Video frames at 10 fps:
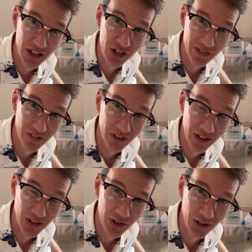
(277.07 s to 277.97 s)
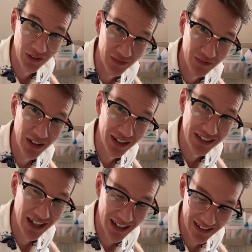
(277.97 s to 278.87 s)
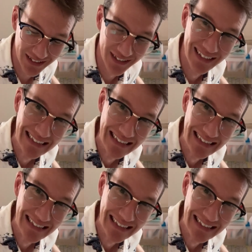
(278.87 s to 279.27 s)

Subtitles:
stitch I've ever done. So very excited.